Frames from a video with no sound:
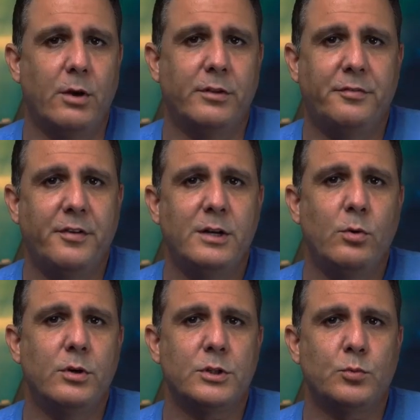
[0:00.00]
the fan
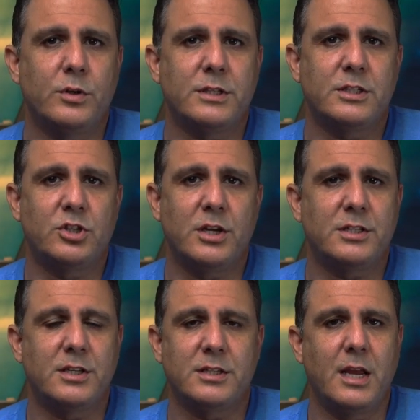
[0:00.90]
noise was
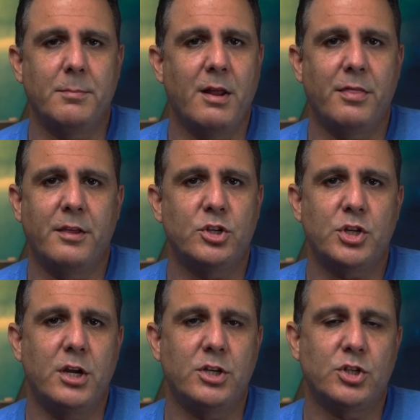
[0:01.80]
just the same, nothing
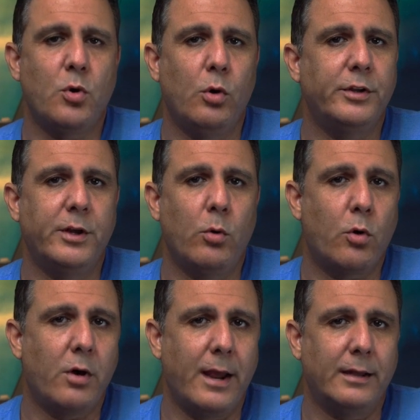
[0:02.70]
changed, cold
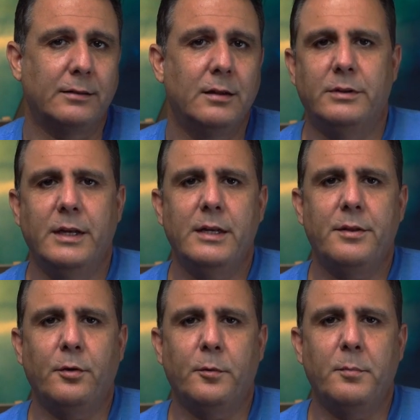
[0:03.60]
or hot. Then I
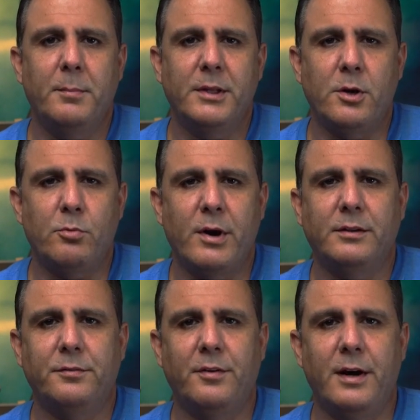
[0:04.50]
thought maybe they
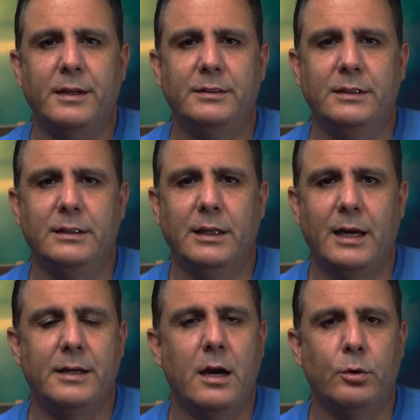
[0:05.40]
rectified the
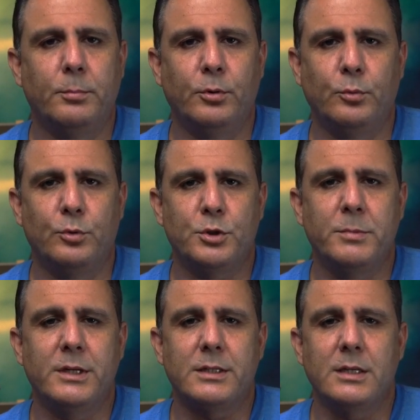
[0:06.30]
light output, which
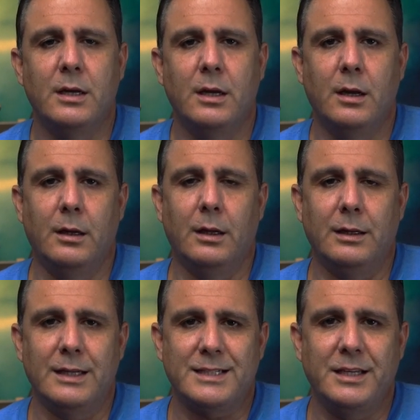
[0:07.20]
means
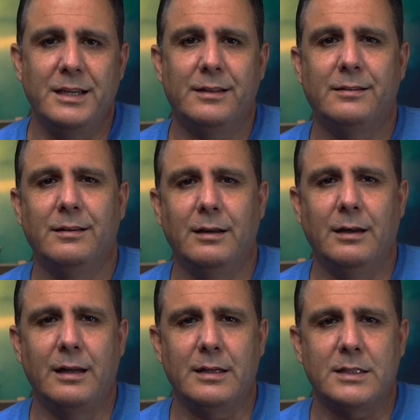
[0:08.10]
less heat,
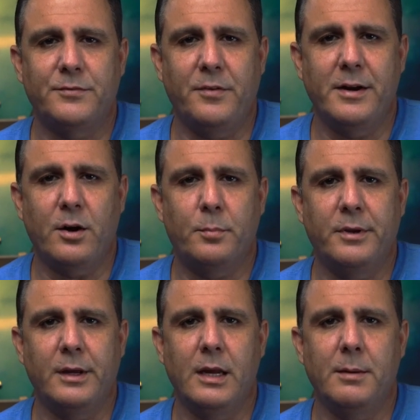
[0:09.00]
less fan
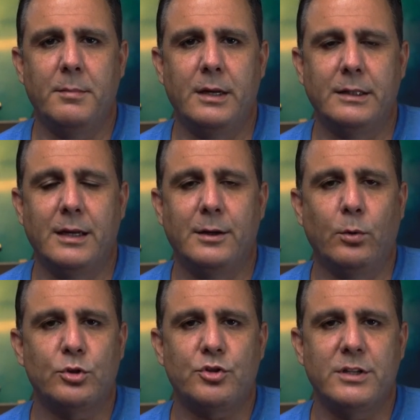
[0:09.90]
RPM, and that
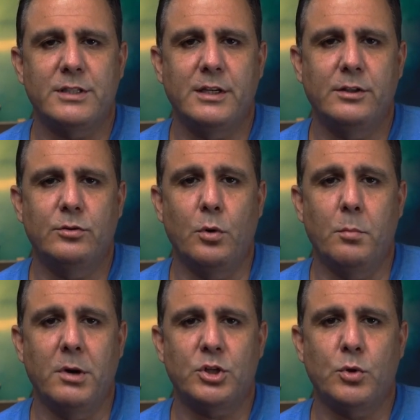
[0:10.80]
all translates to a
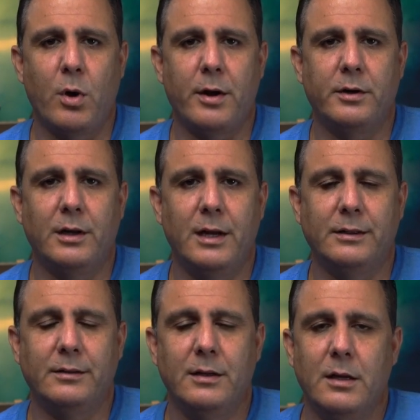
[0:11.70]
much quieter
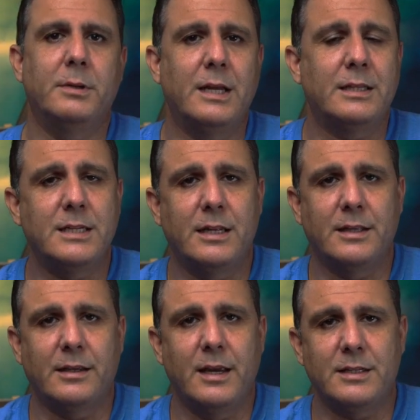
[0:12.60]
light. But that's not
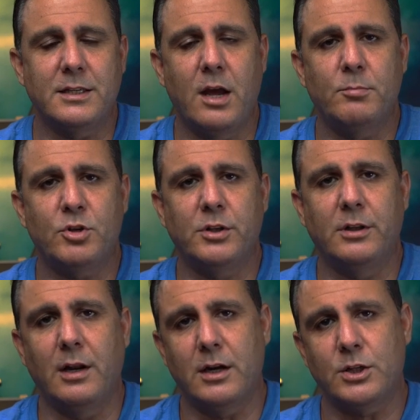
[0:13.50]
the case. I measured
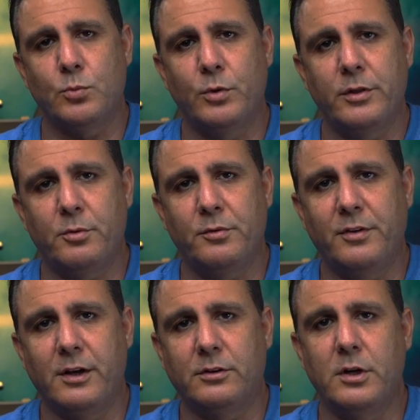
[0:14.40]
the lux with a
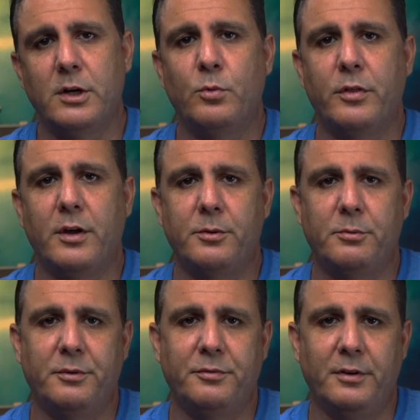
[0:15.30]
reflector and without a
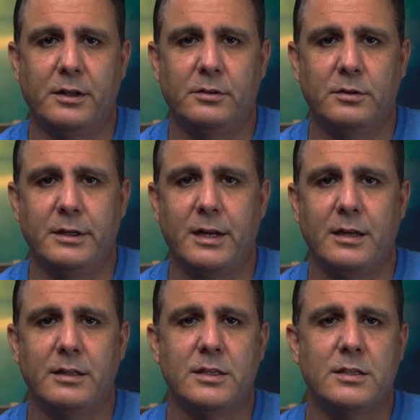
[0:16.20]
reflector, and I
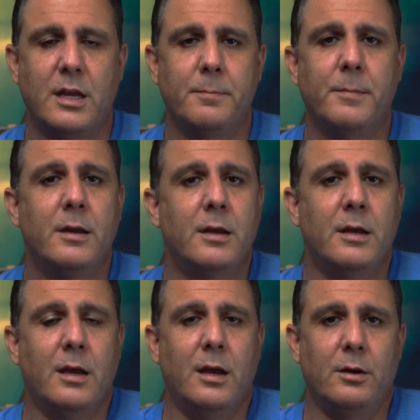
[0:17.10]
got the same
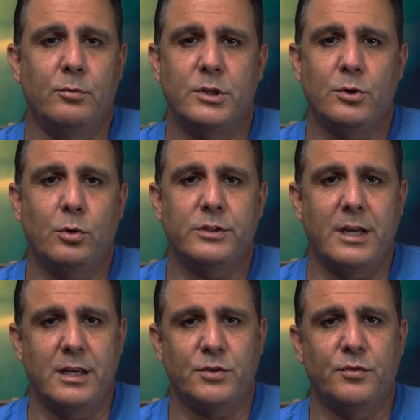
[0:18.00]
results
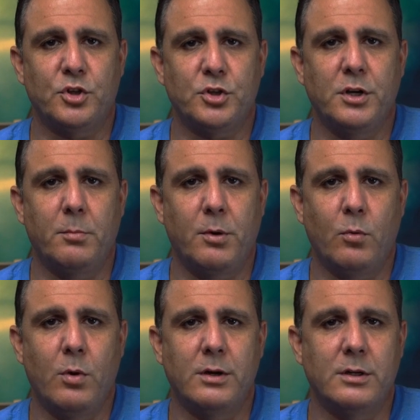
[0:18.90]
as version number
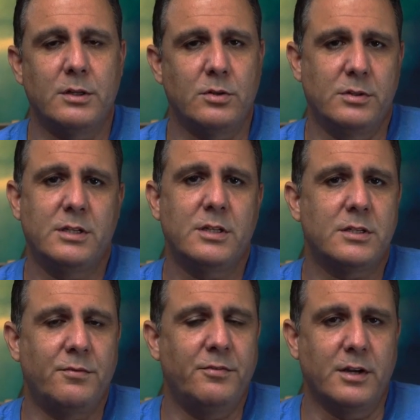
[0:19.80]
1. So this is
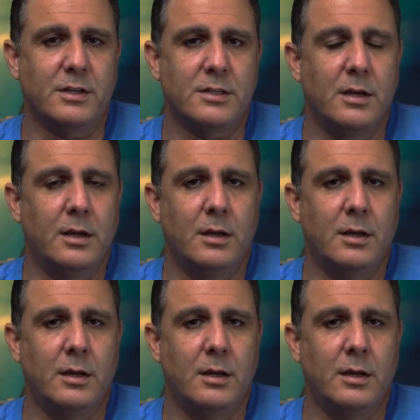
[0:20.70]
a fix.